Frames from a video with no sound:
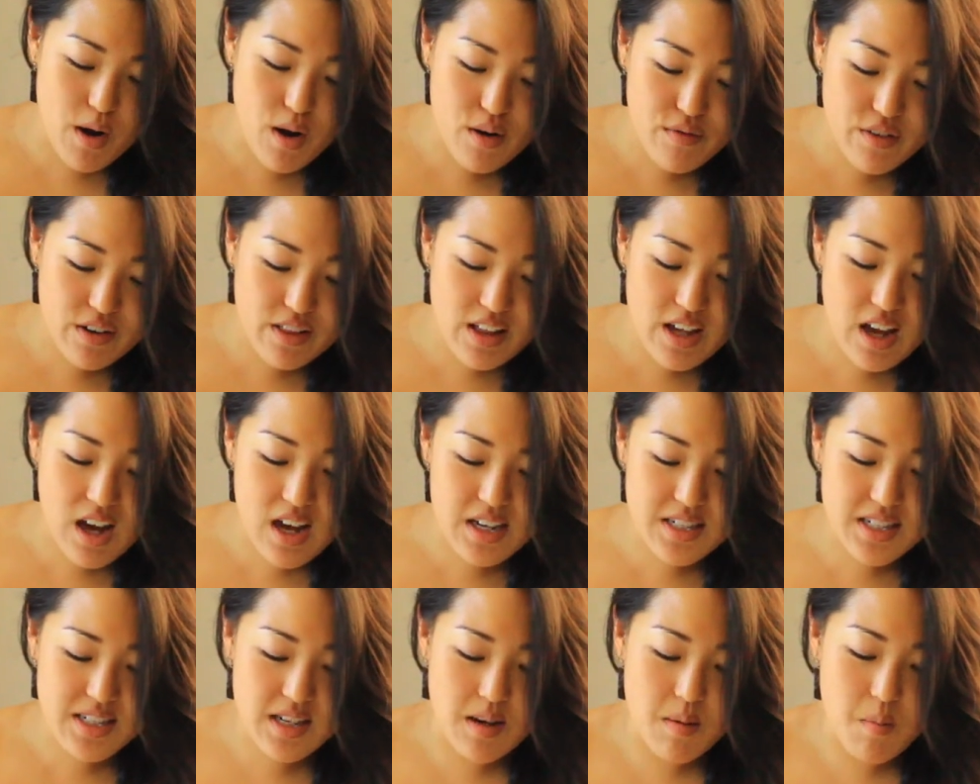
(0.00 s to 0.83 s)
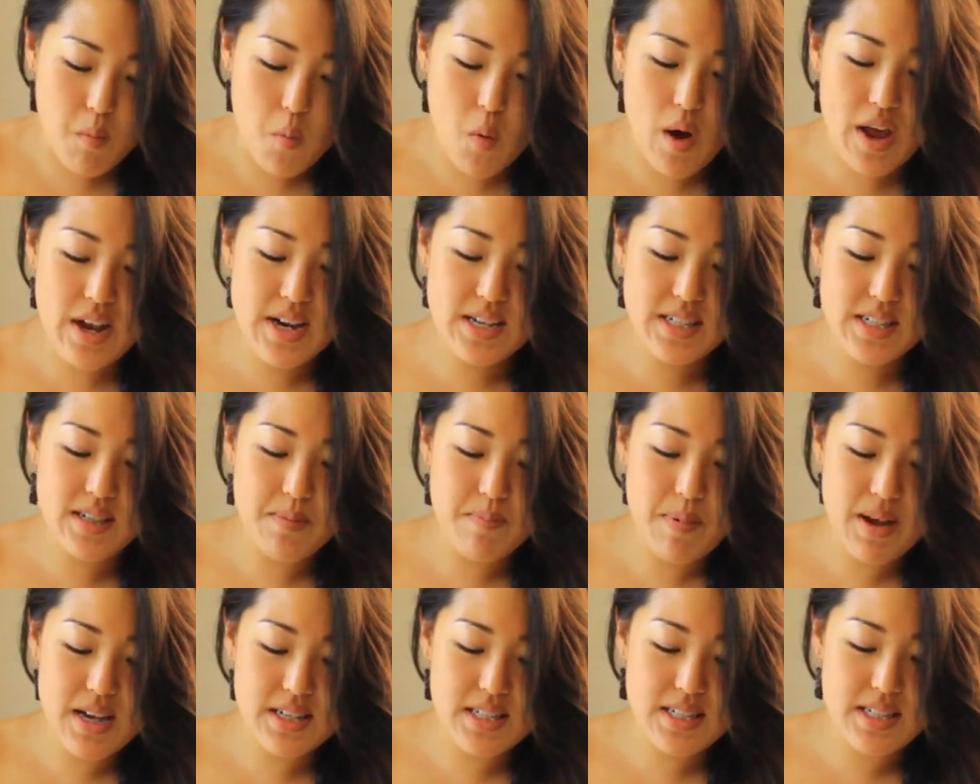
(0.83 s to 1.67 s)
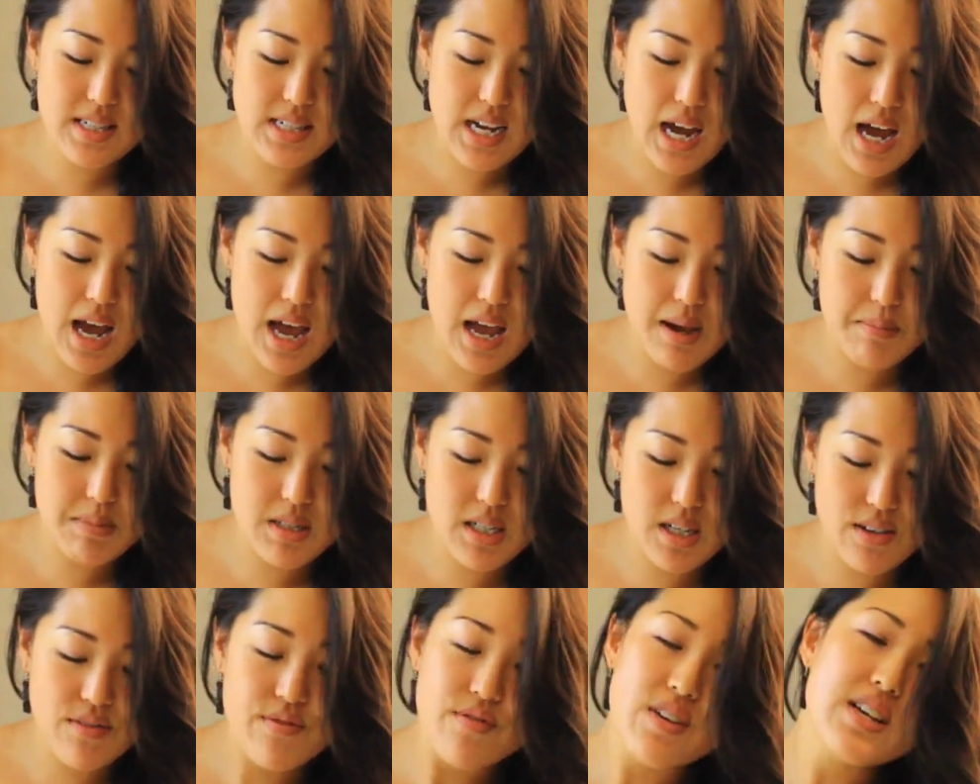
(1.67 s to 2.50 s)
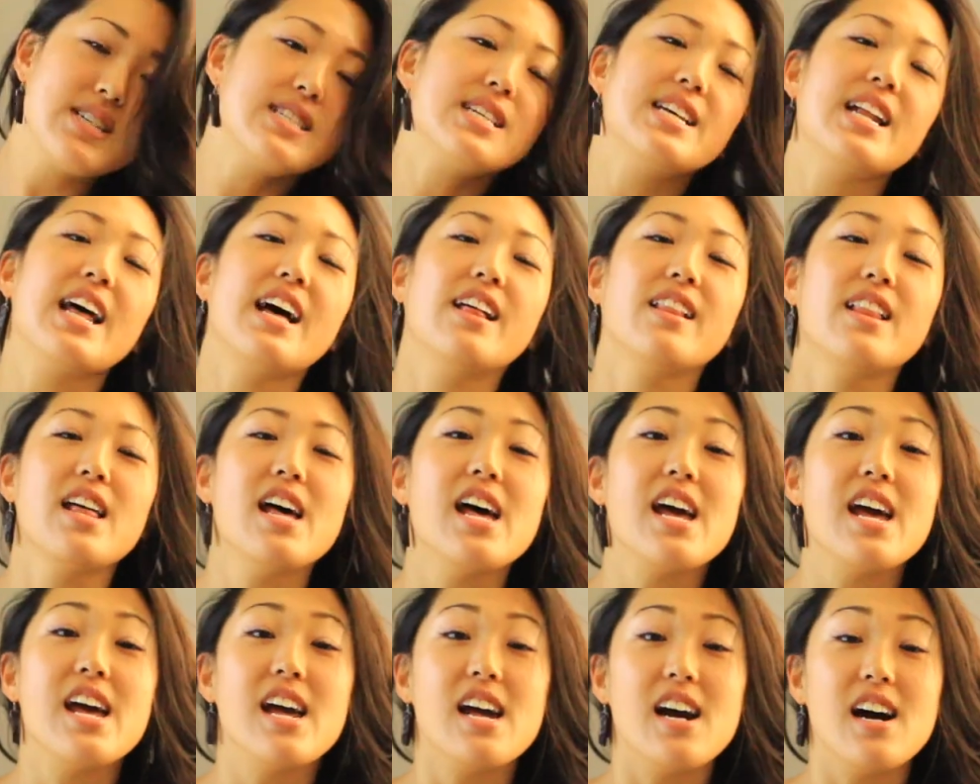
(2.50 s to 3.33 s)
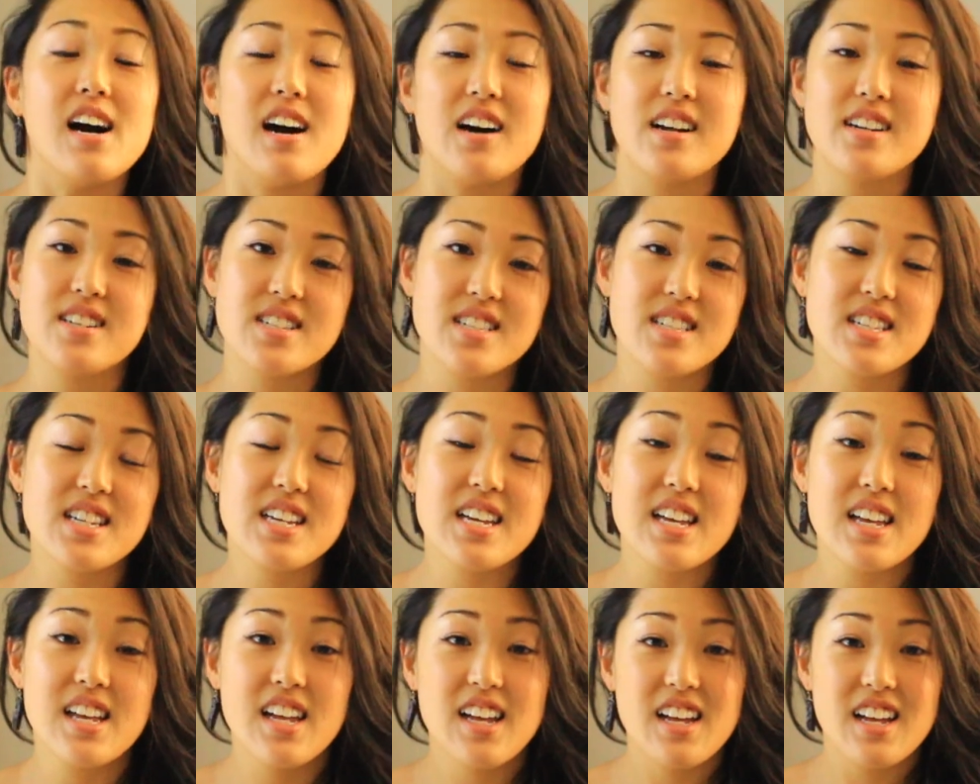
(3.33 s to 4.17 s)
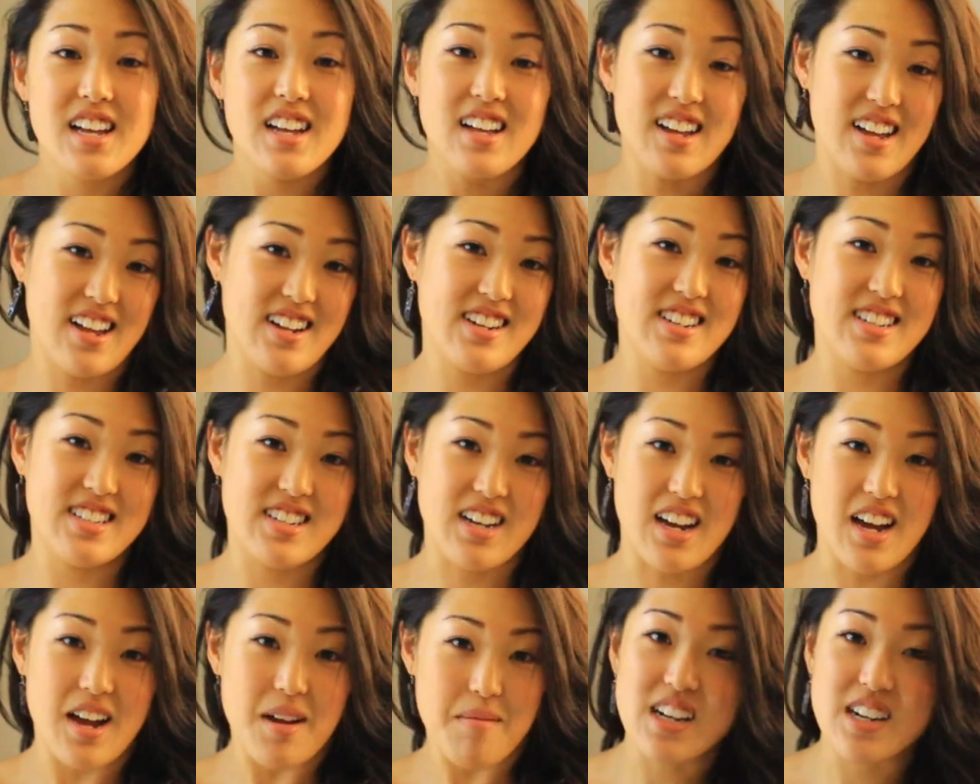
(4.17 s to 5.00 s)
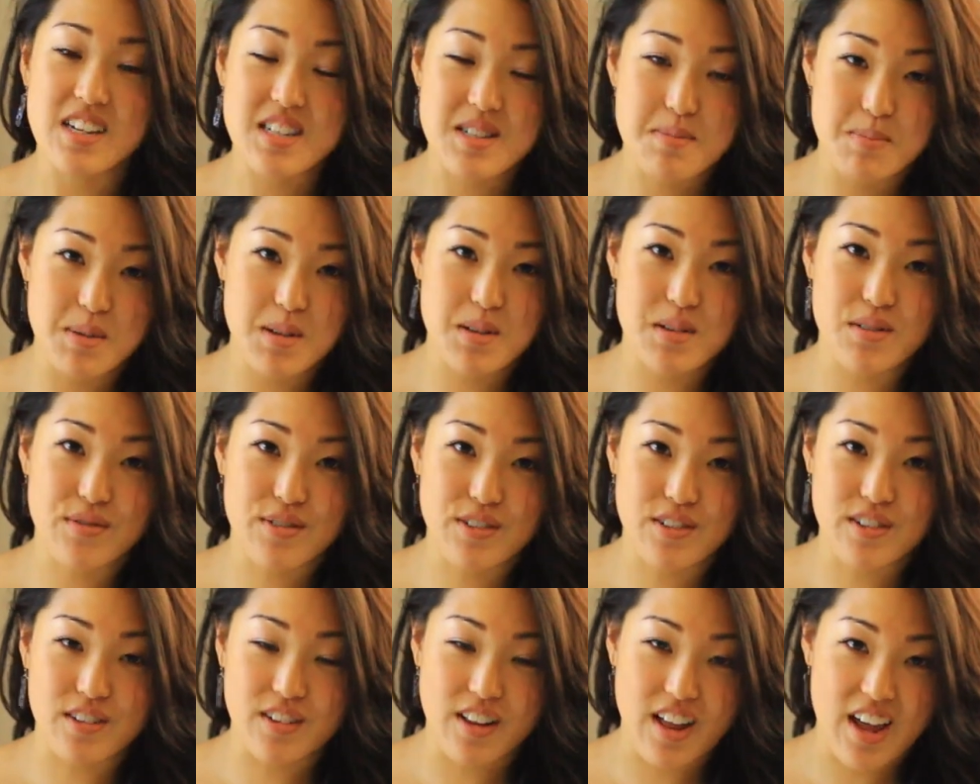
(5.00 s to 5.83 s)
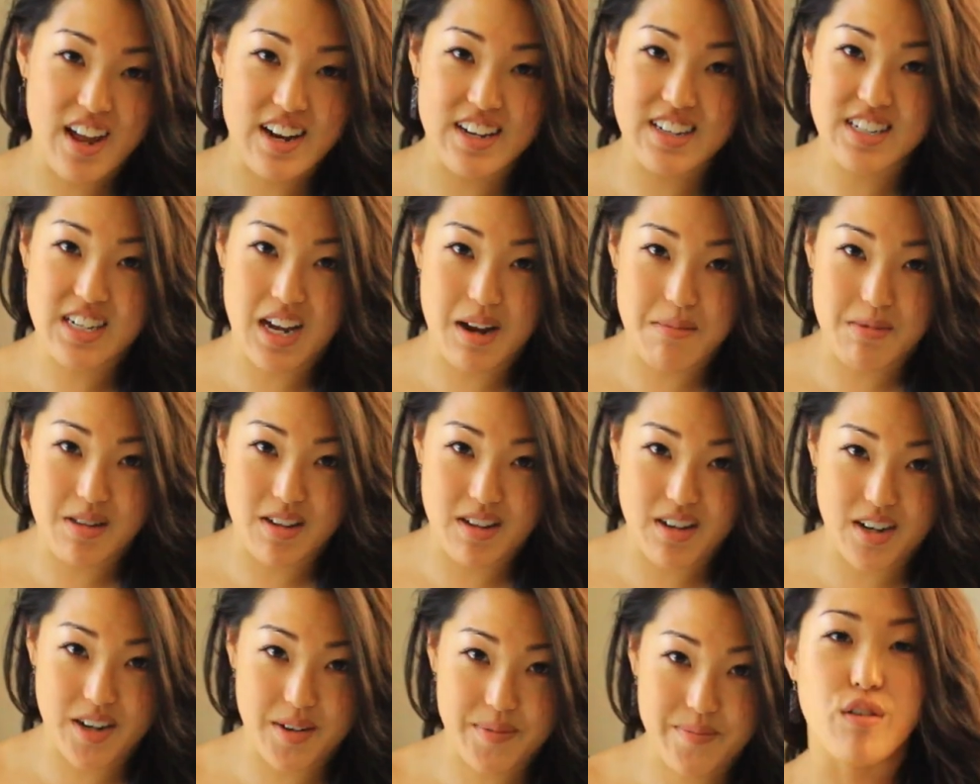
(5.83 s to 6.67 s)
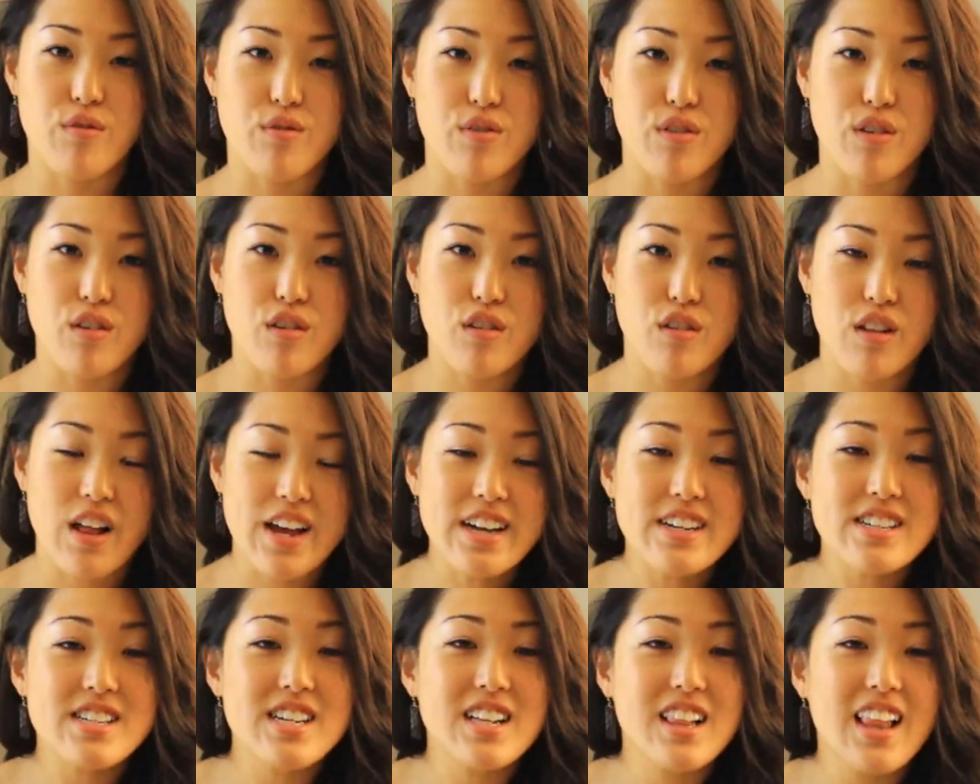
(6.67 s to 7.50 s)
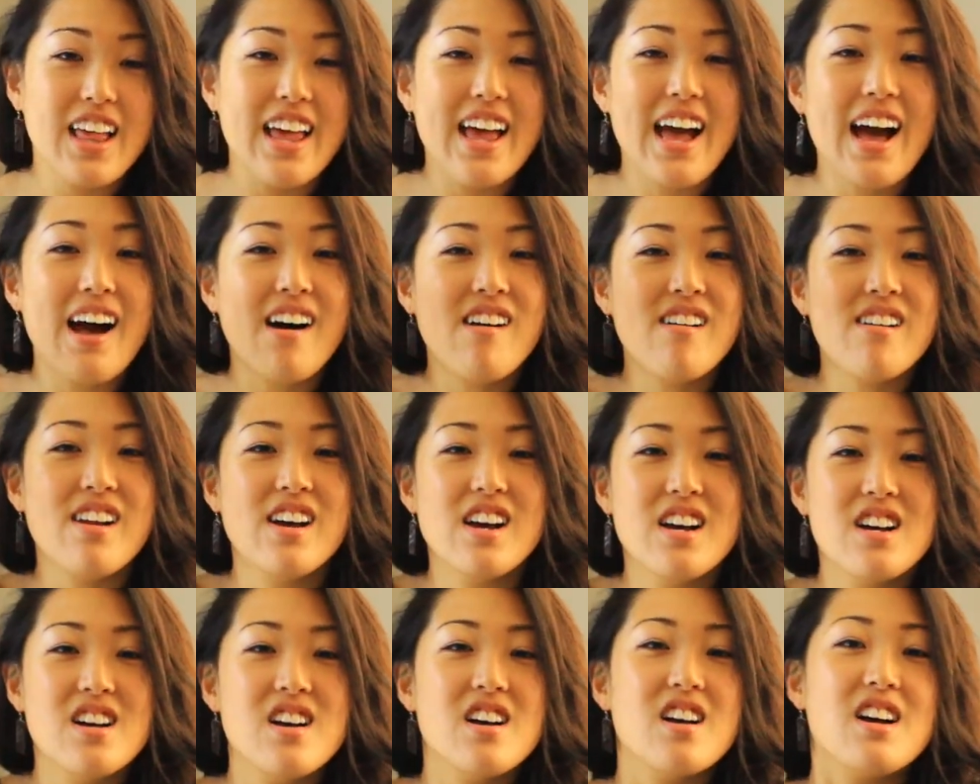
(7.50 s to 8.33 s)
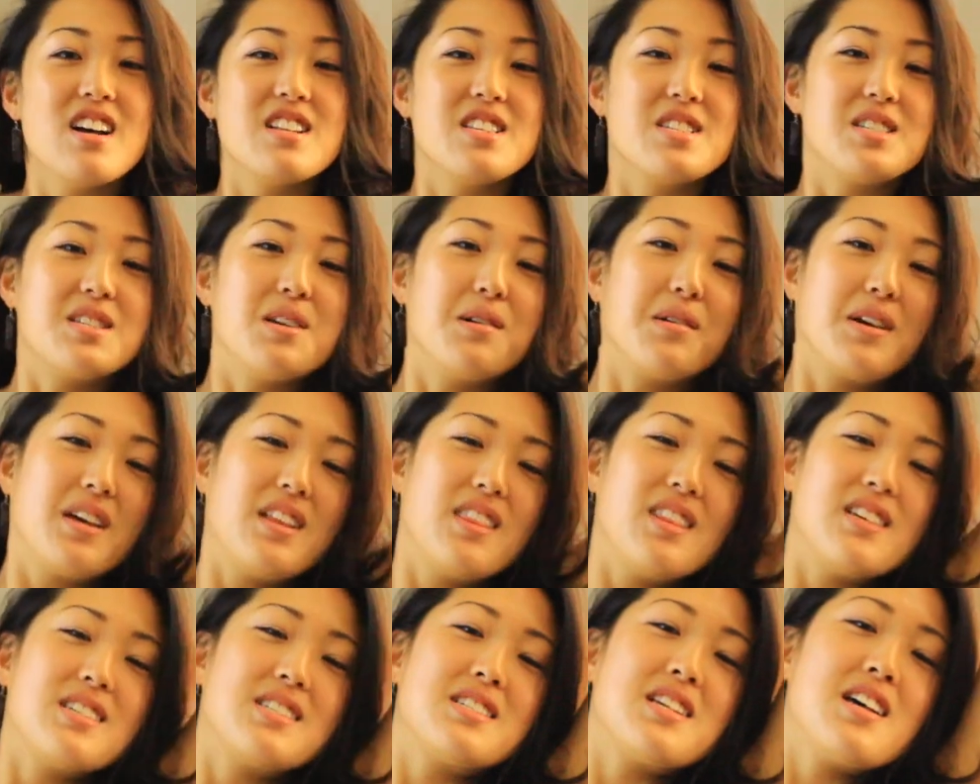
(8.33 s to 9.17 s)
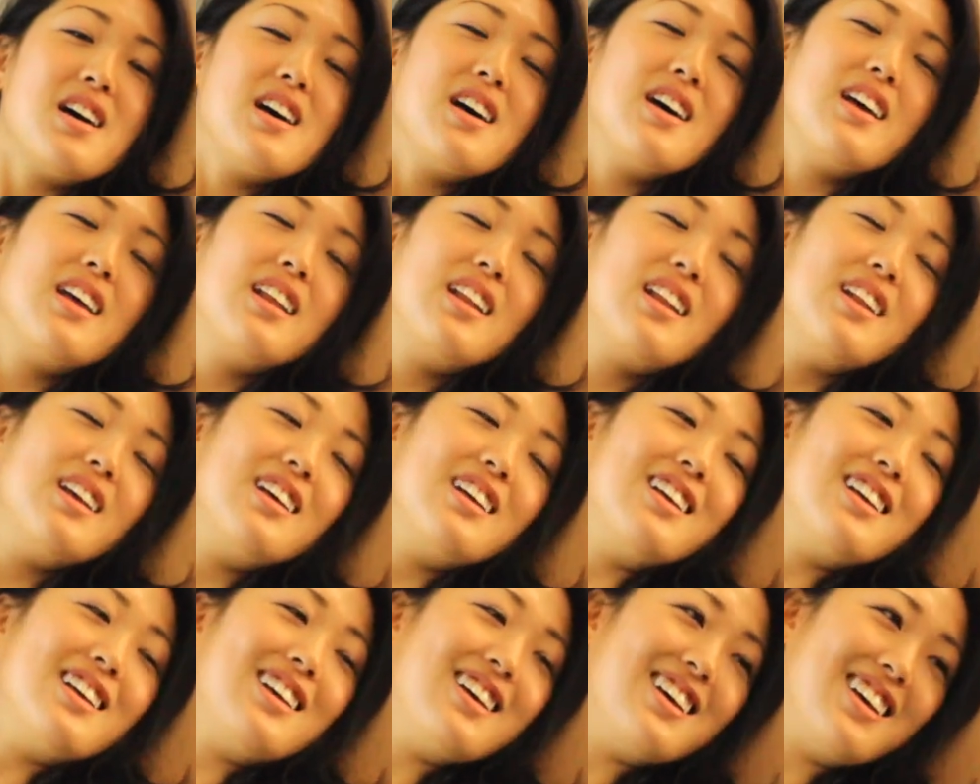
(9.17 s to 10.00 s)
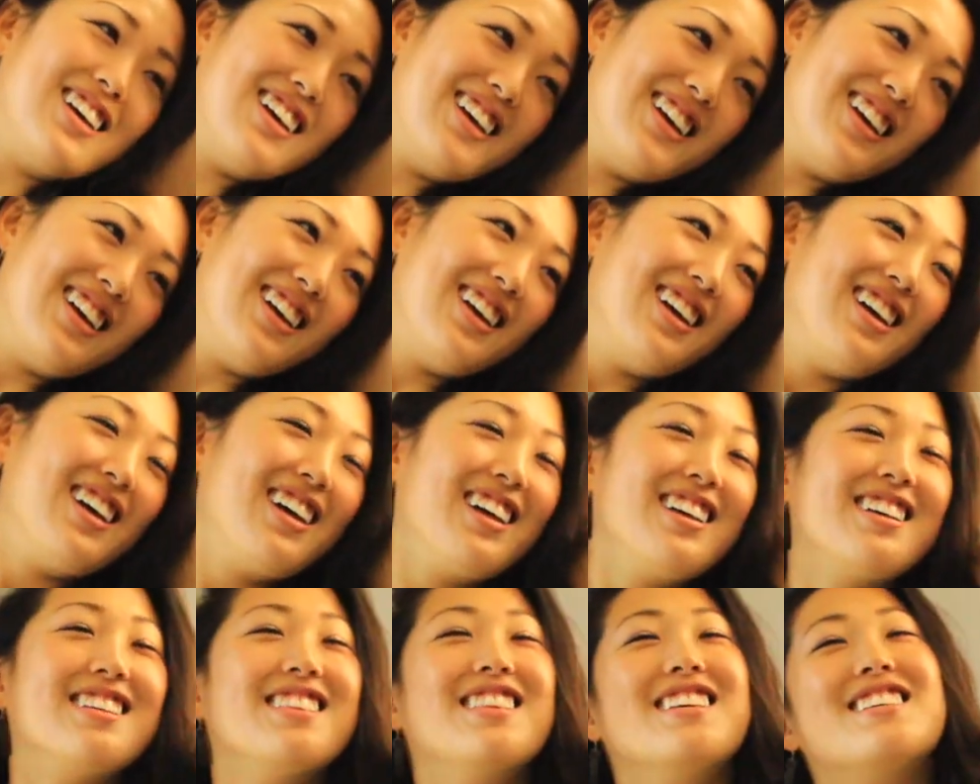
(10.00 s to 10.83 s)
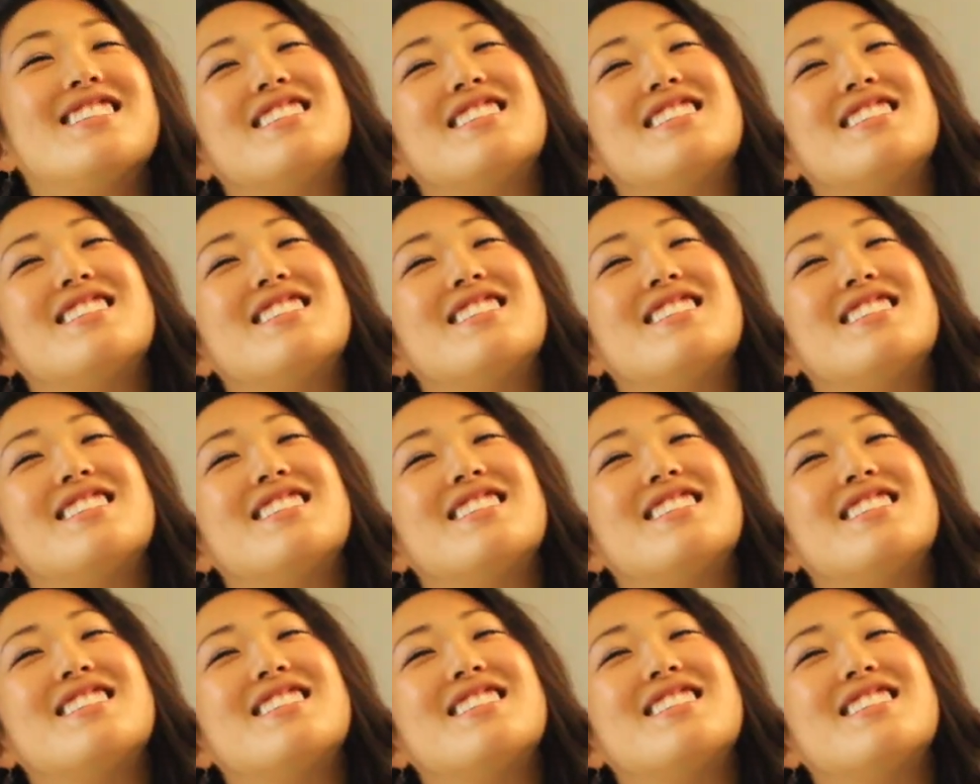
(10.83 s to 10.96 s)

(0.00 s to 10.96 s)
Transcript: Overly Awesome, when is the best time to visit LA? Honestly, anytime. It's beautiful any time of the year. If you like to lay out and soak in the sun, the